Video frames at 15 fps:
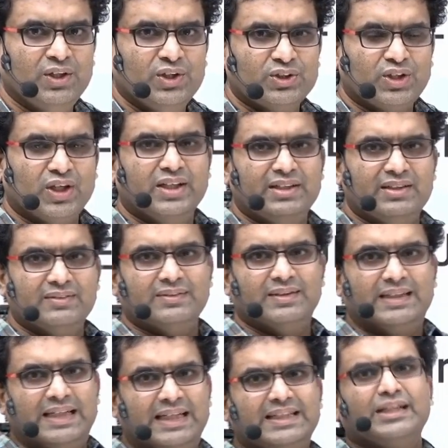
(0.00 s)
So
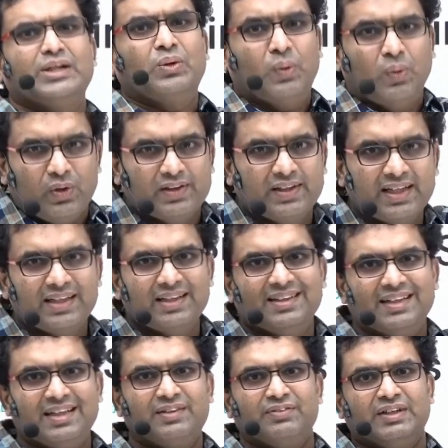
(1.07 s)
it's a good thing
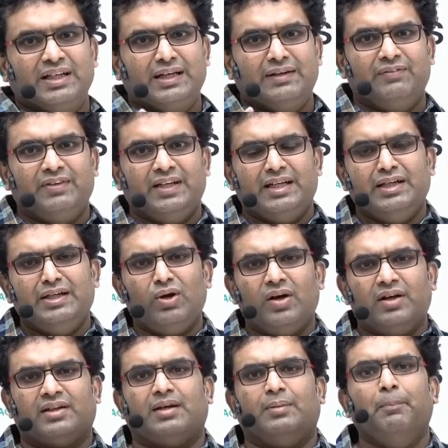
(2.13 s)
that we did
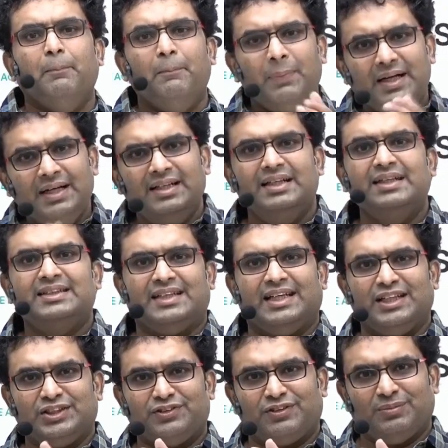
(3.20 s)
not completely
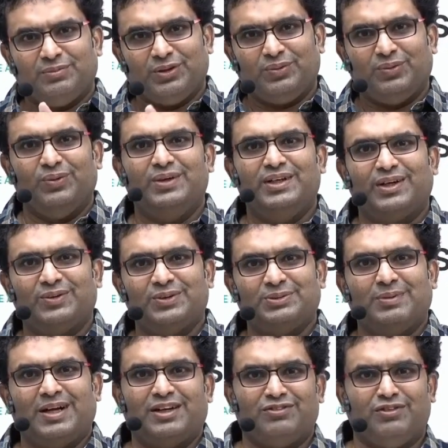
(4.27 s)
change from the old doubts
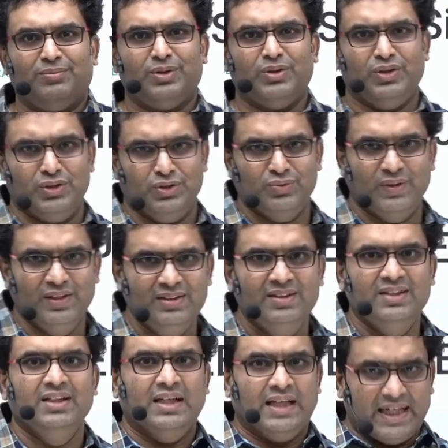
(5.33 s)
platform to the new one.
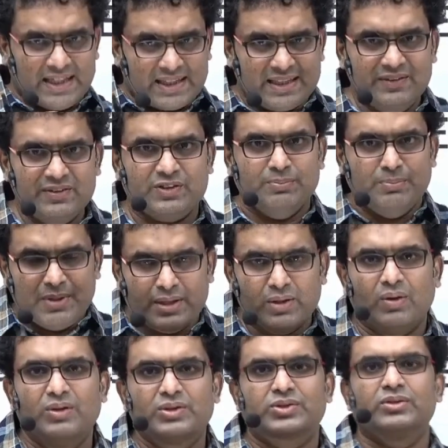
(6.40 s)
It gives me
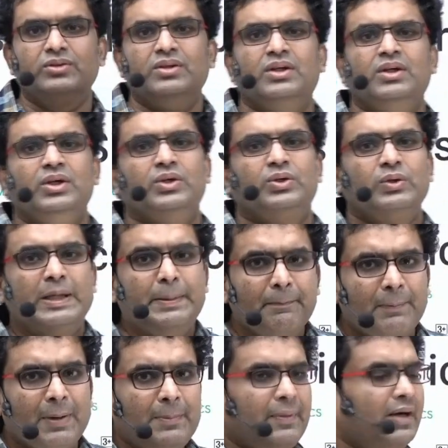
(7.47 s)
also to
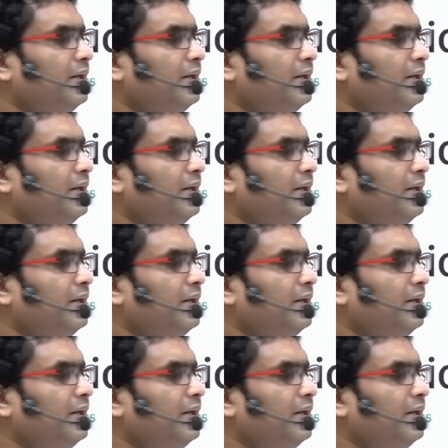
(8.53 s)
implement